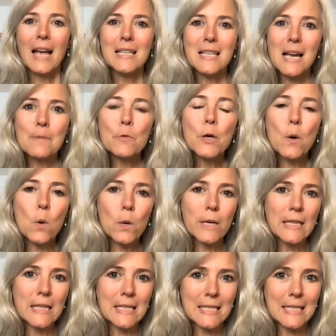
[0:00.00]
As I'm
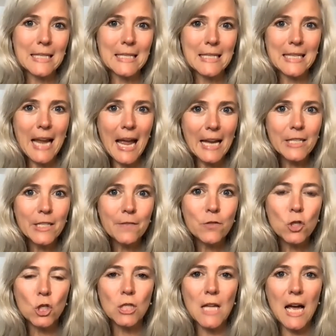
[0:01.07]
recording this, it is the end of
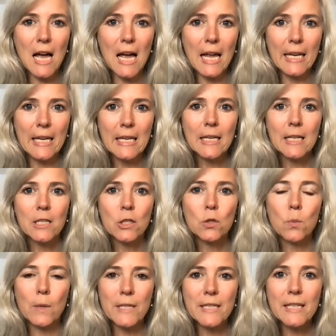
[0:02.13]
July
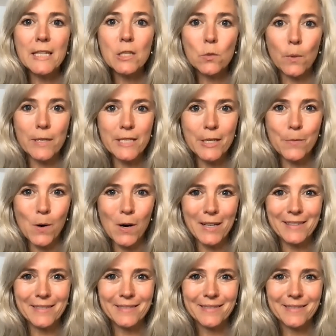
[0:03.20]

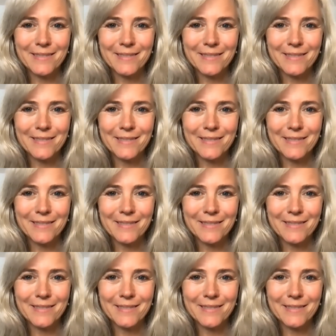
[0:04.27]
2021.